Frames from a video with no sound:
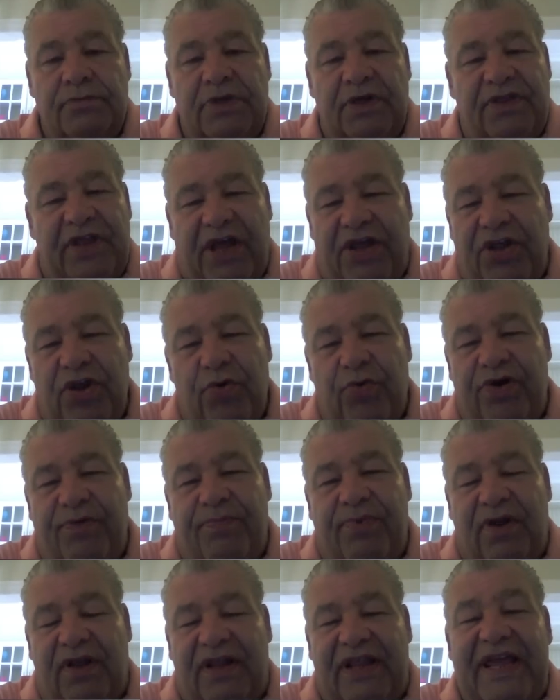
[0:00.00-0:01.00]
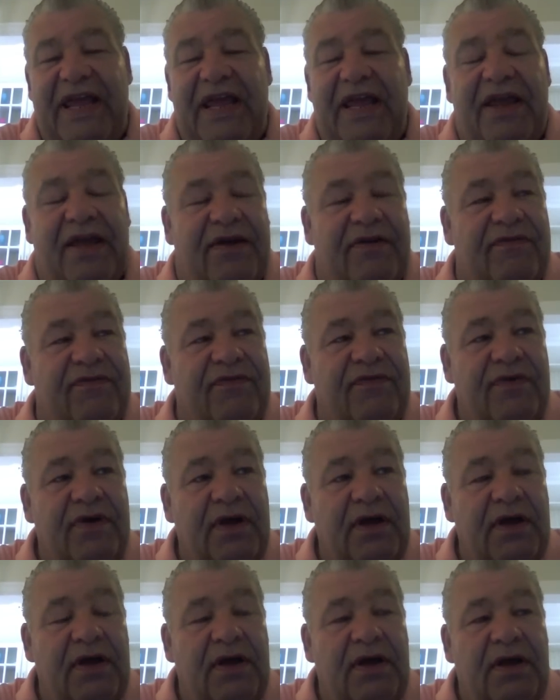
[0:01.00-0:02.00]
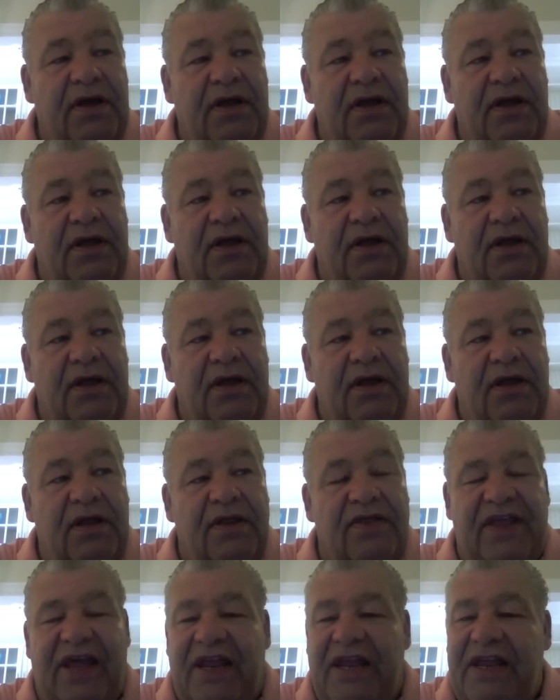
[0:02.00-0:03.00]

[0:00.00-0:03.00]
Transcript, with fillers: That you would believe that